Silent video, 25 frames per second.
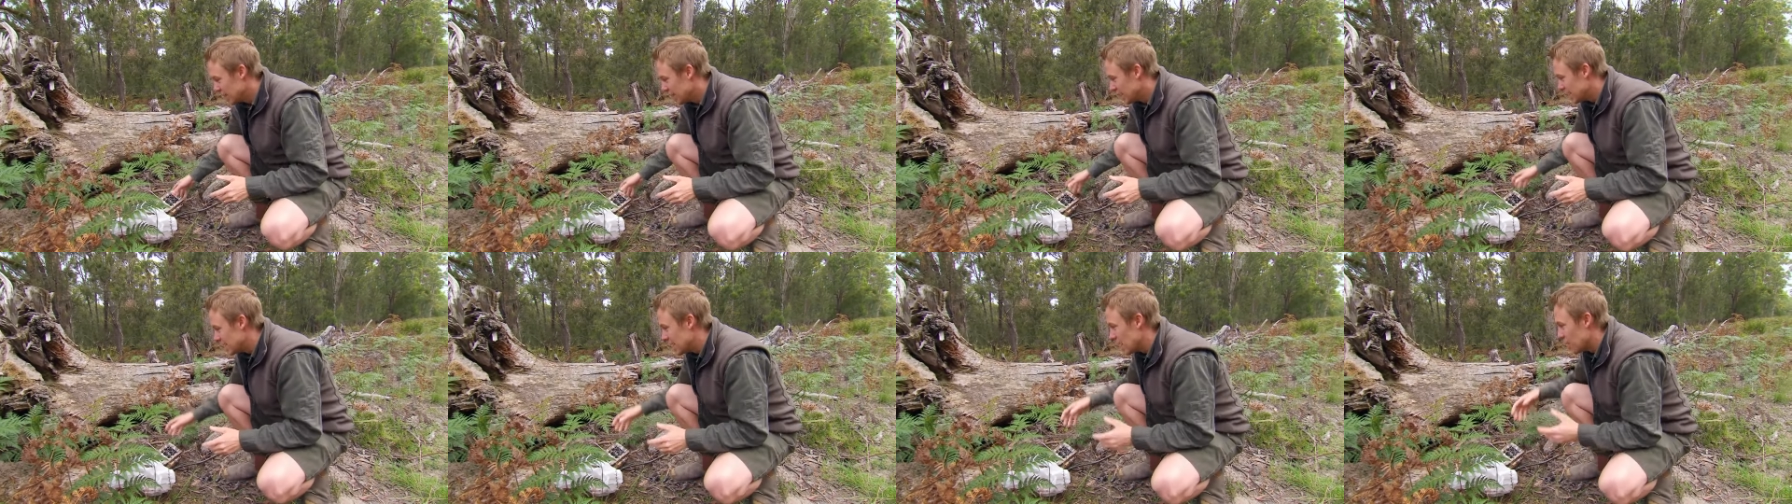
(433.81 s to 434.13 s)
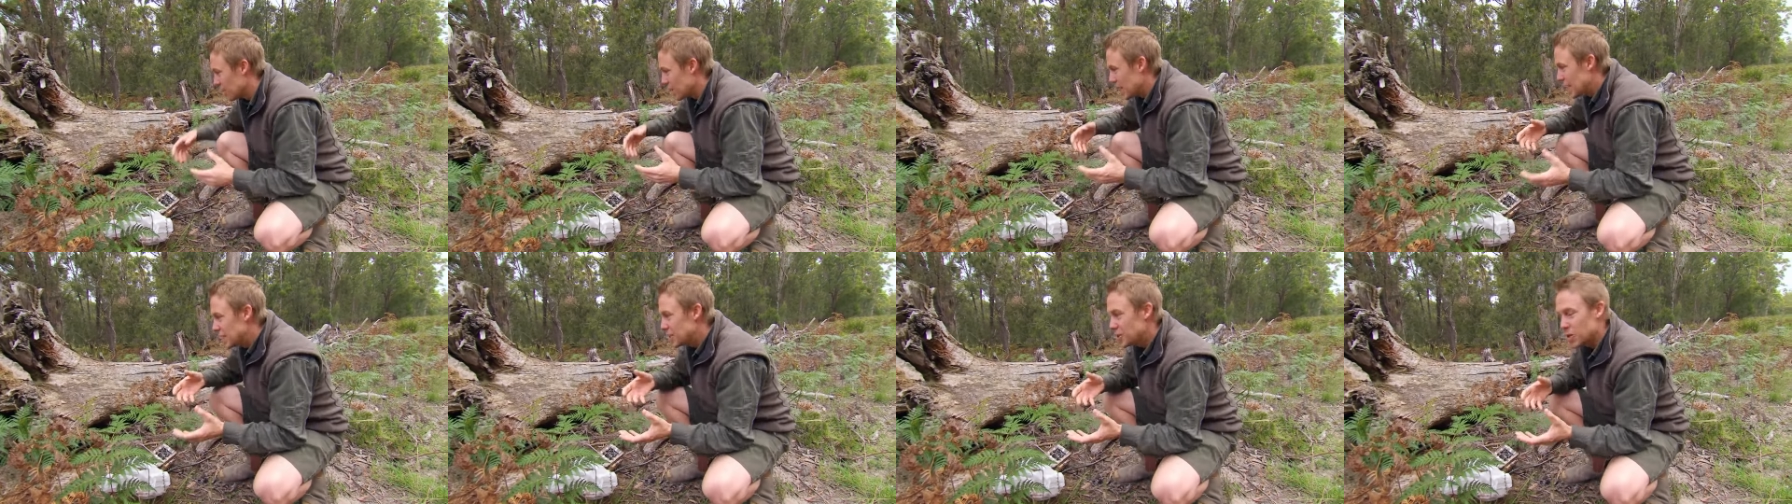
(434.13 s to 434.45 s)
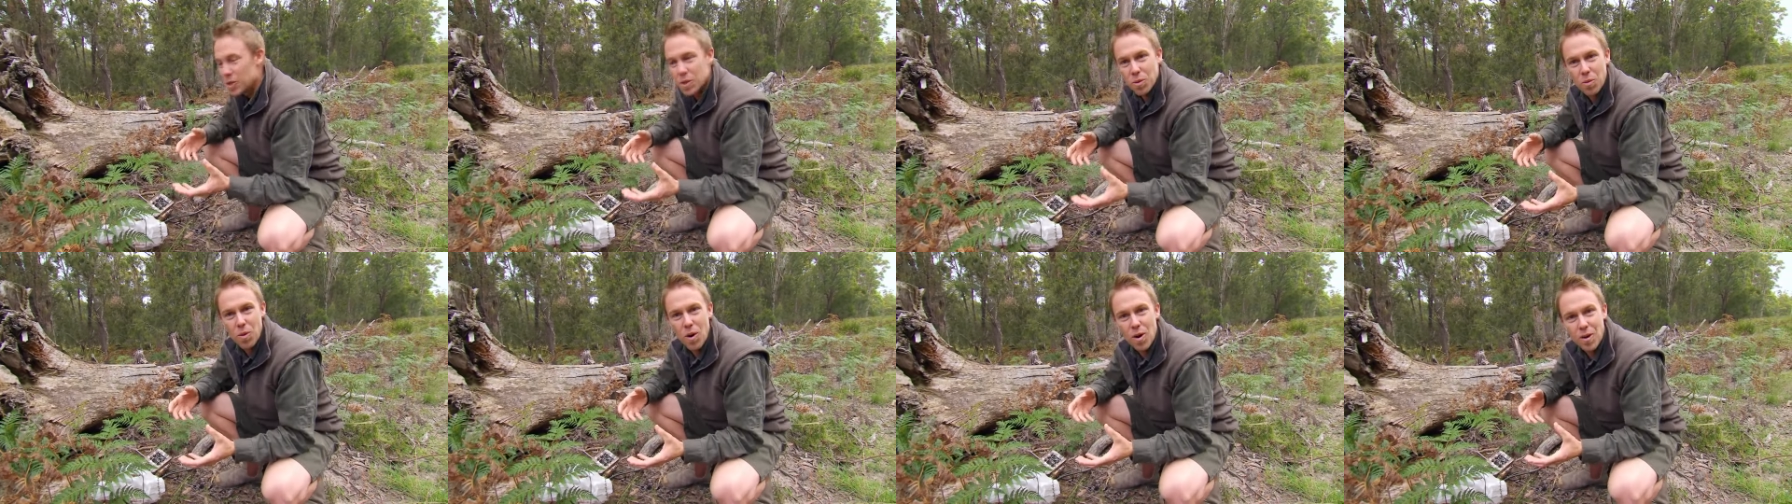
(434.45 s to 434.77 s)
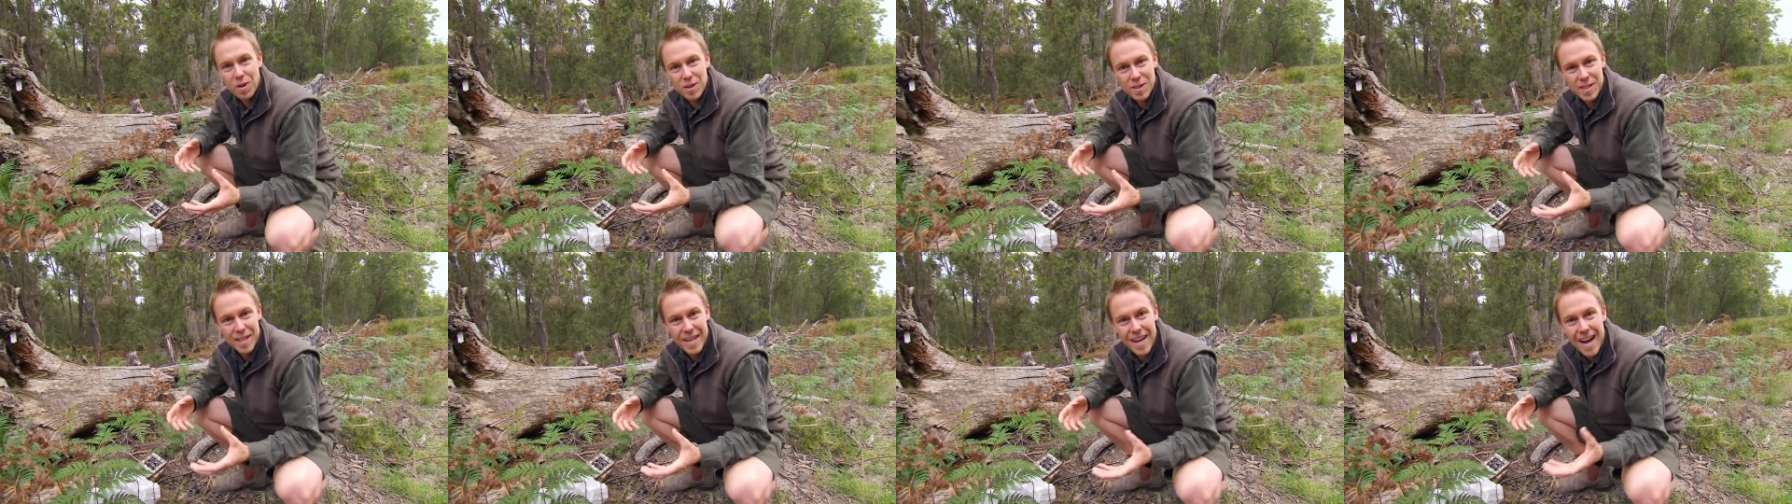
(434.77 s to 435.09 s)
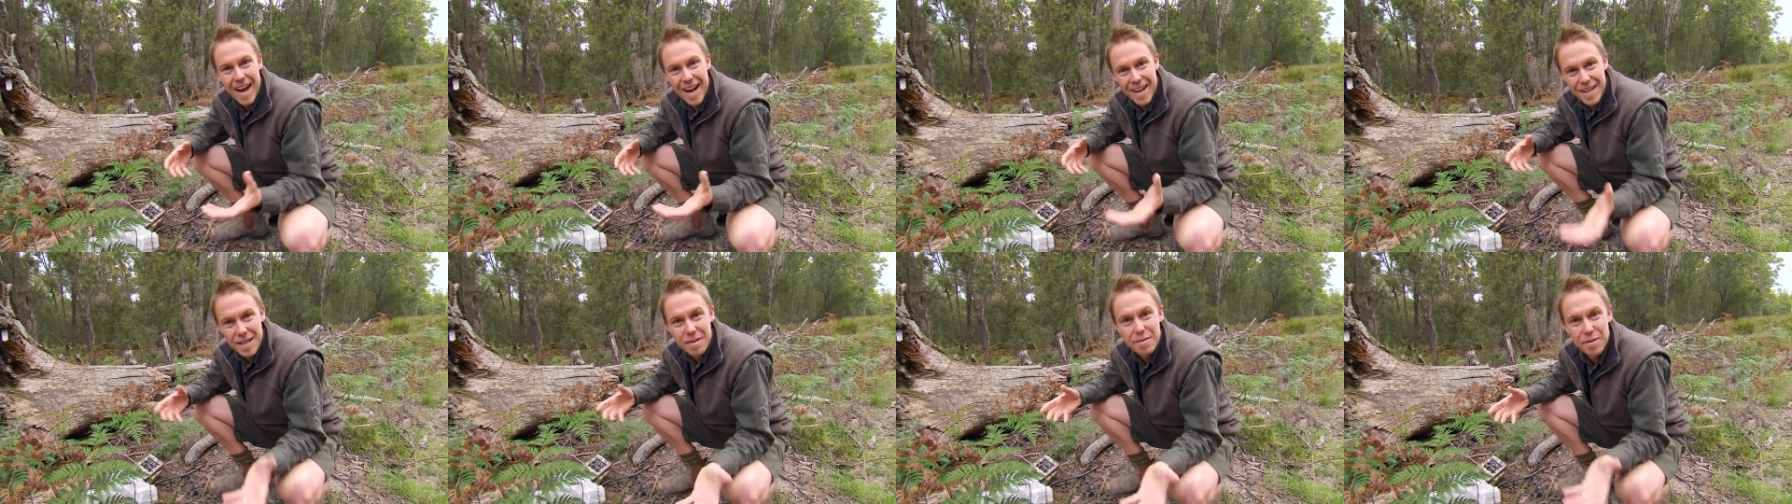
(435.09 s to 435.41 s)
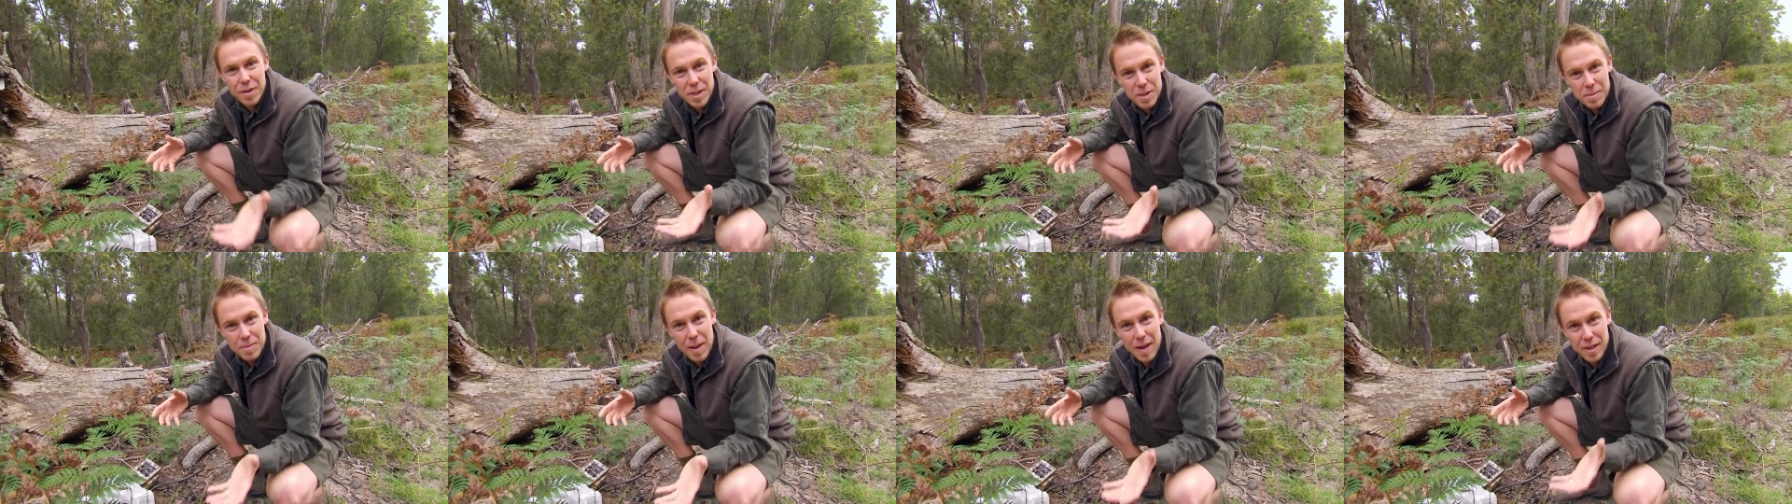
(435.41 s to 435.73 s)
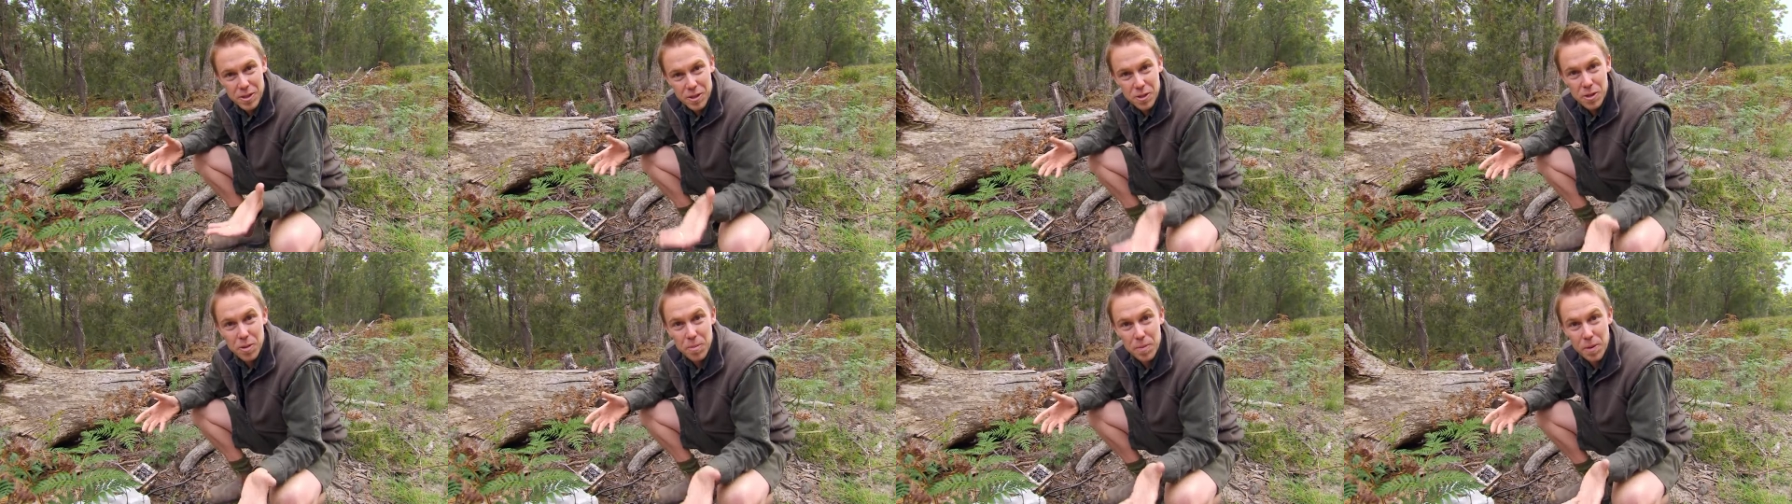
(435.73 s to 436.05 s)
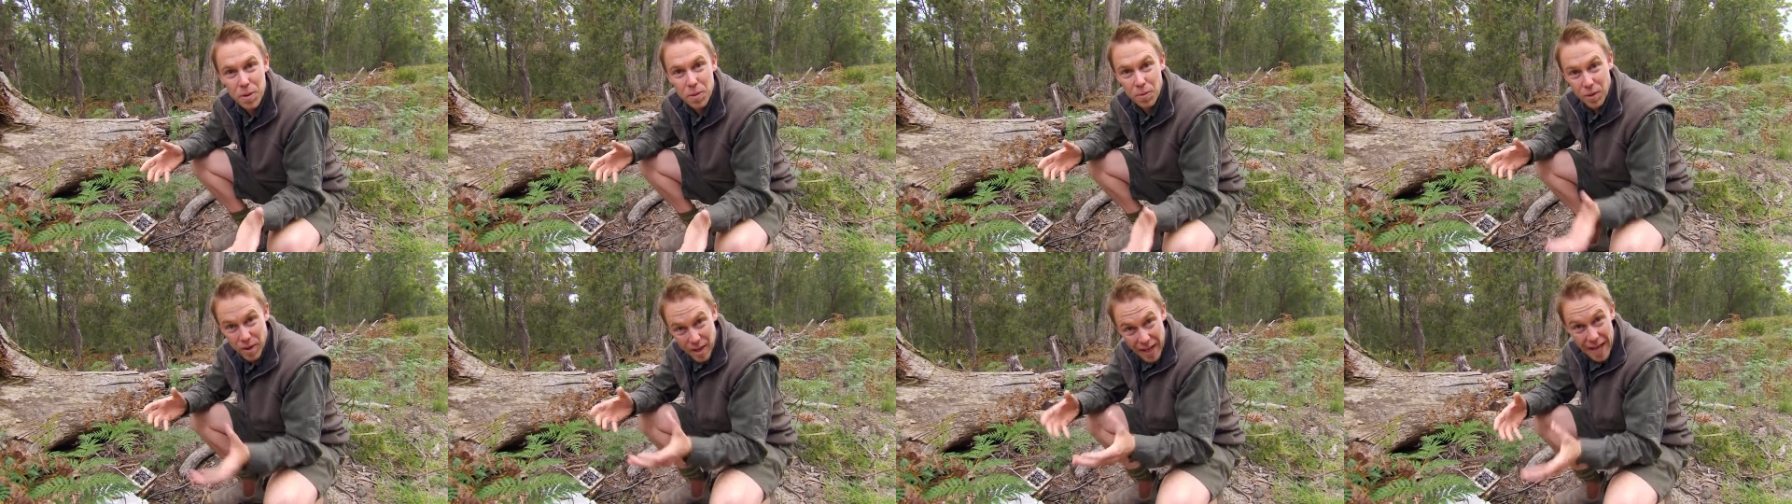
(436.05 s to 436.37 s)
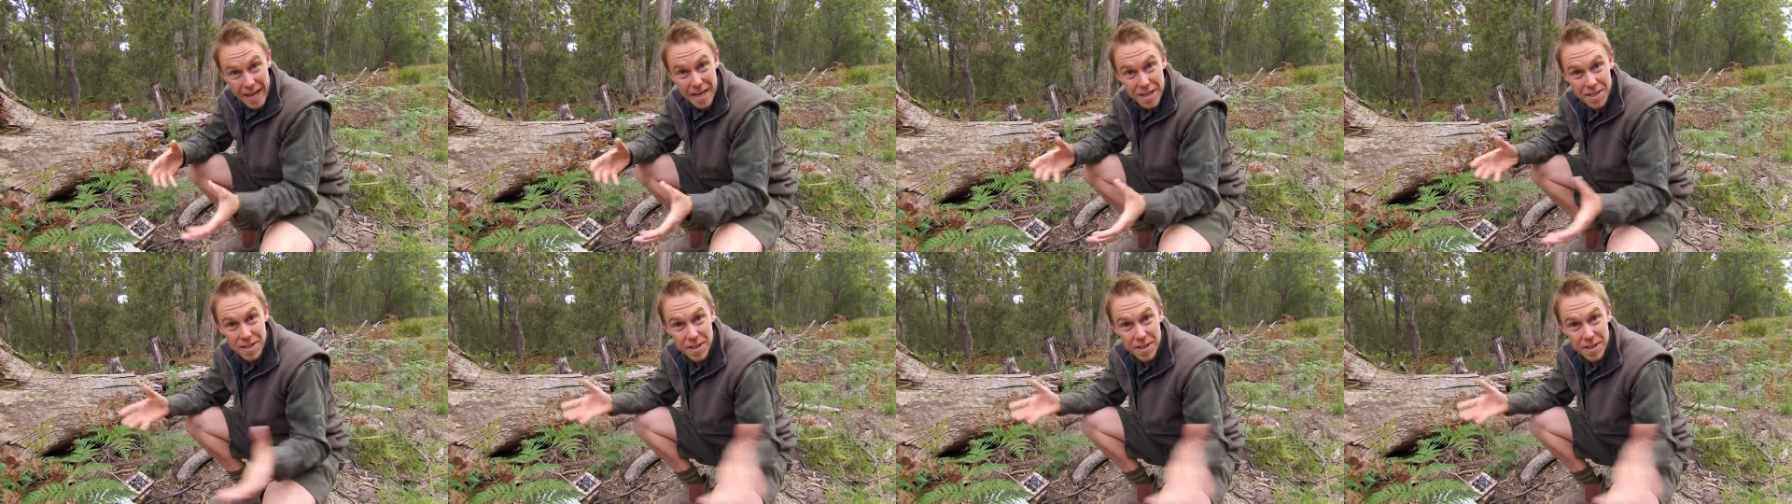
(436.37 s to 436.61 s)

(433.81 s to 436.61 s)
Now, an eastern quoll is a carnivorous marsupial related